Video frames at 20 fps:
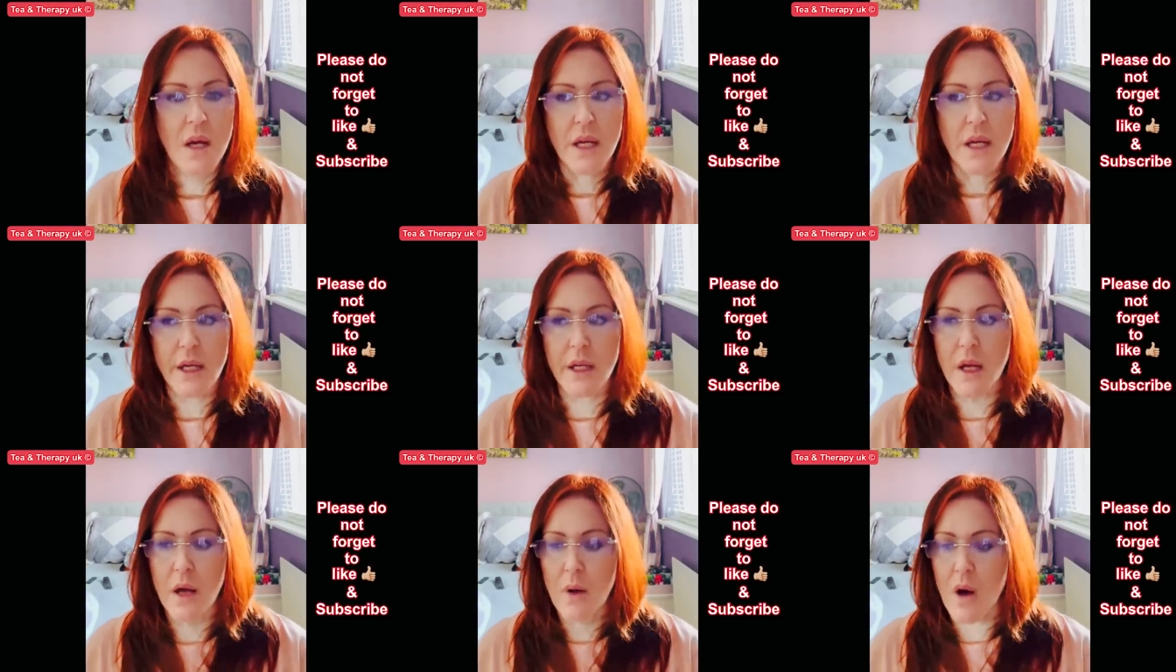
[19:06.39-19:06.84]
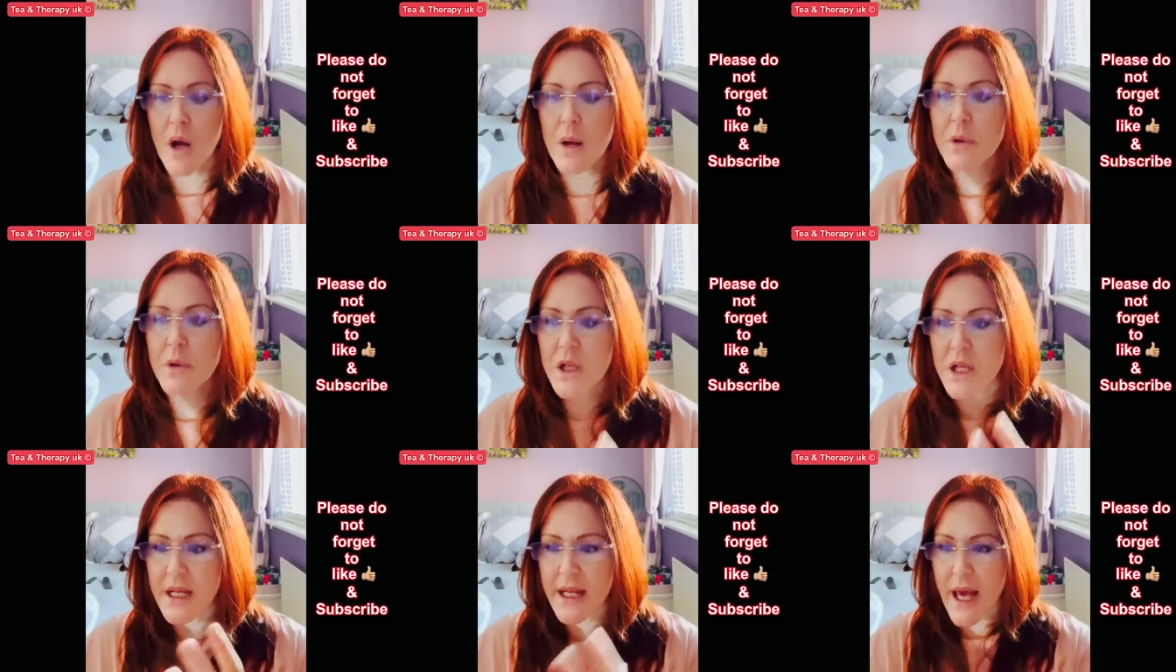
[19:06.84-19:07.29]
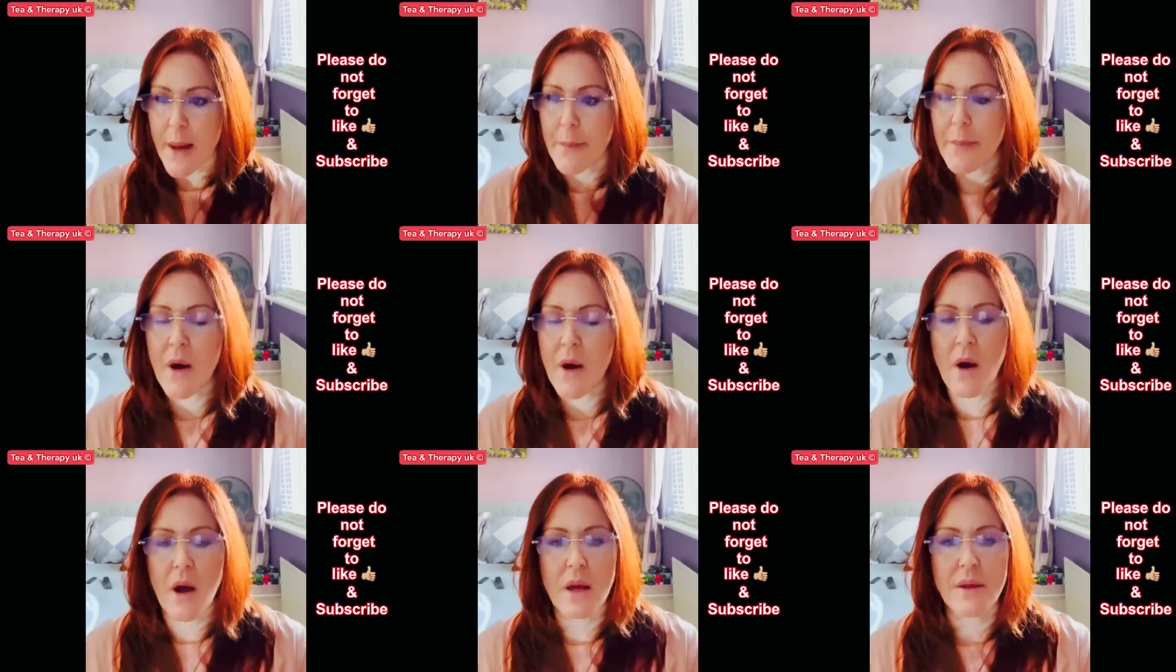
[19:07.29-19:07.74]
You know, I'm going to get
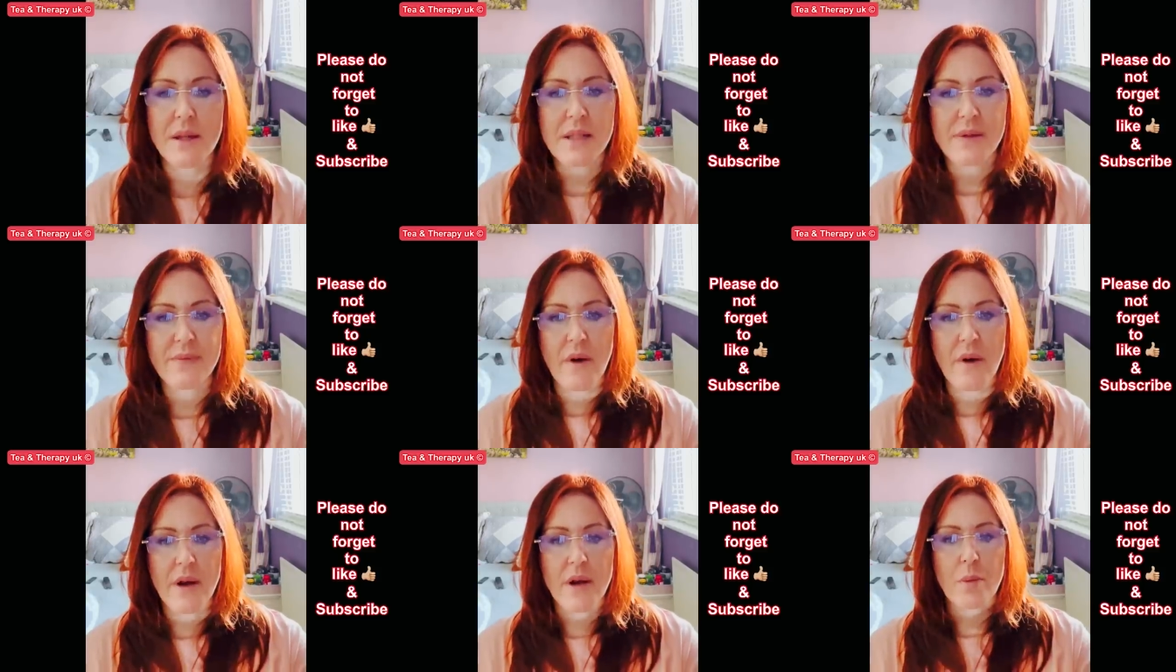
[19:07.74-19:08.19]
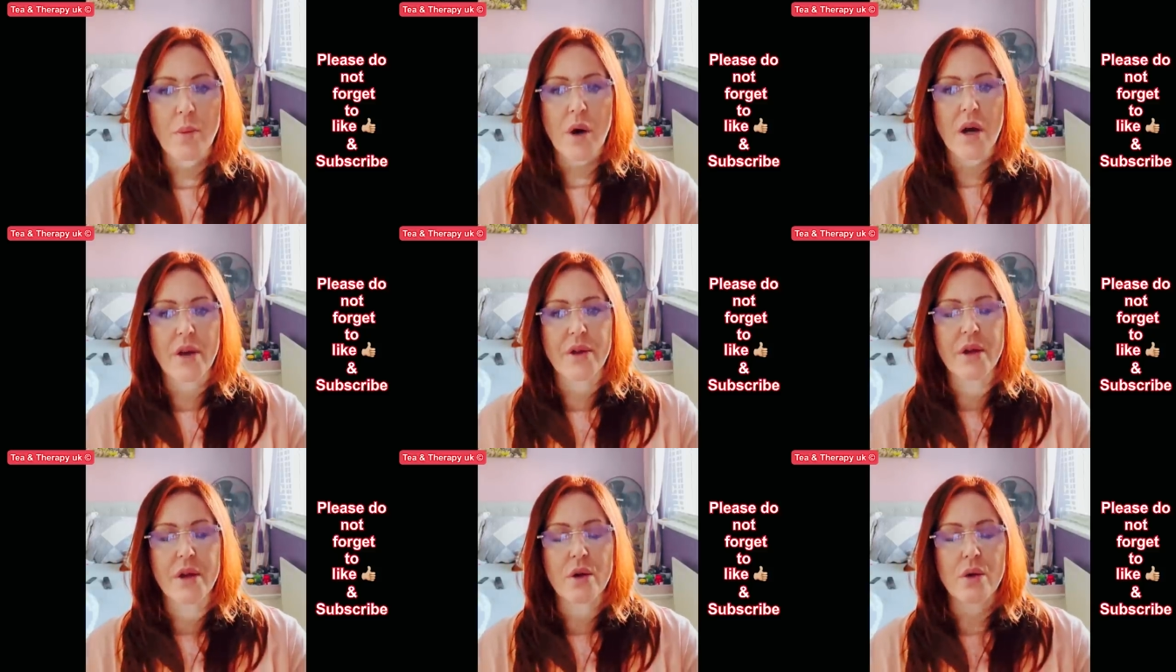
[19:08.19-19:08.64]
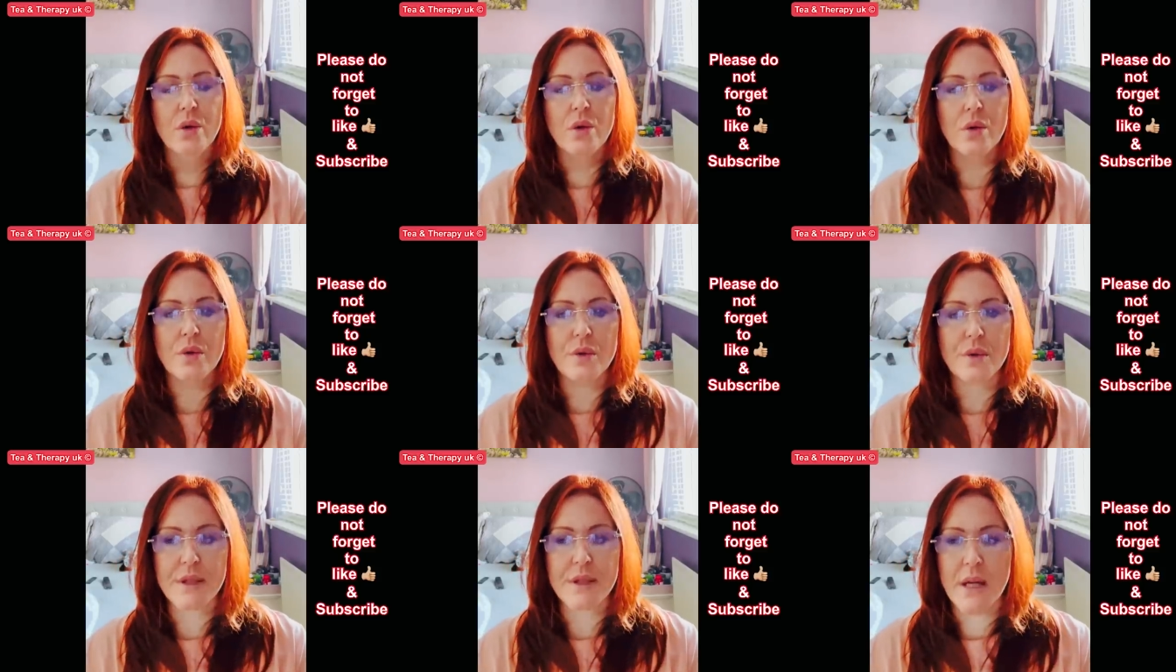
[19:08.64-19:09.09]
behind this very worthy
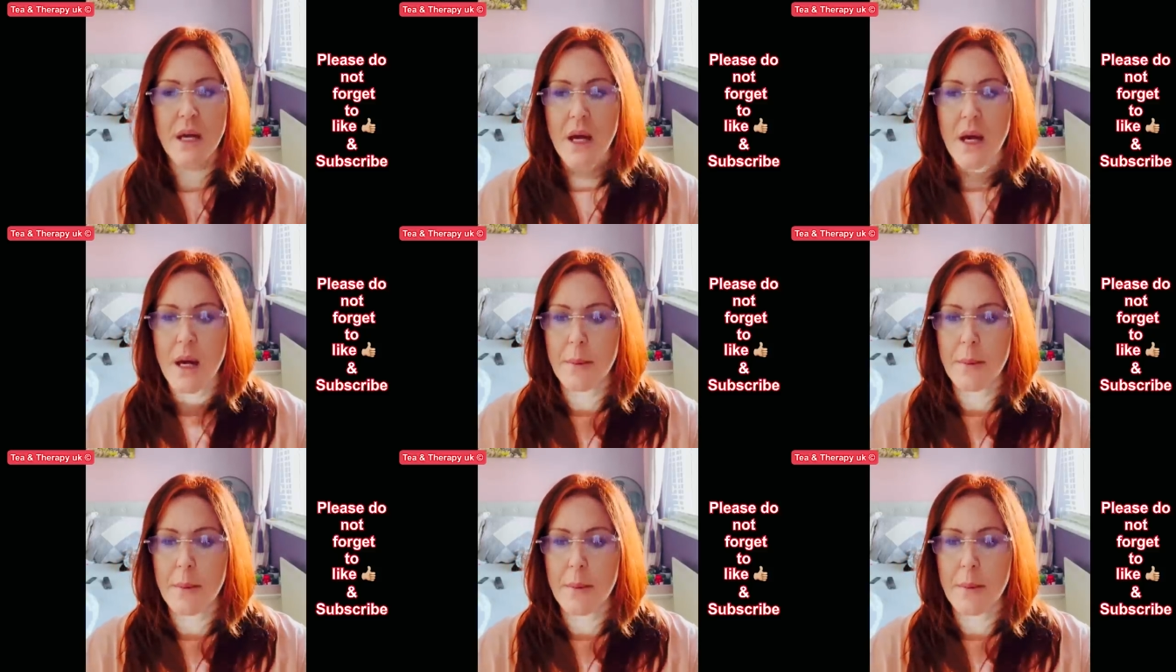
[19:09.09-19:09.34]
cause